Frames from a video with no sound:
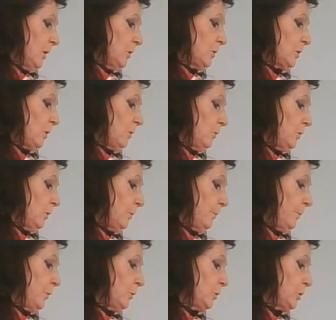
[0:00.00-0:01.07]
So you're
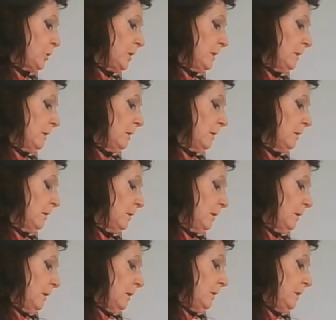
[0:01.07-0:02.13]
pushing
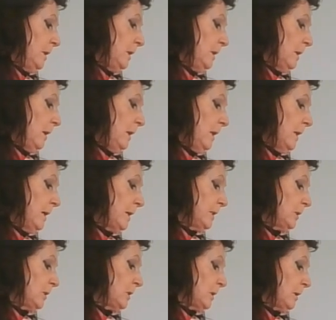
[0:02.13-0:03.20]
the
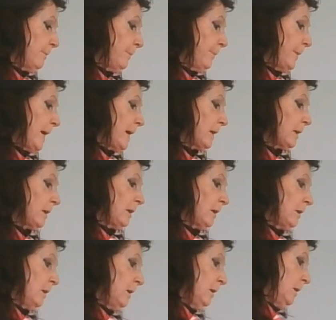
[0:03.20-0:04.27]
light back
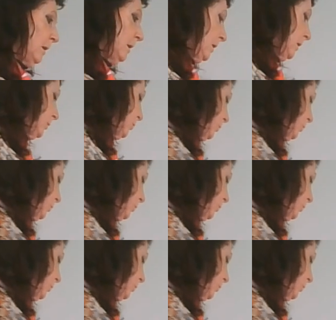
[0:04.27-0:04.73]
and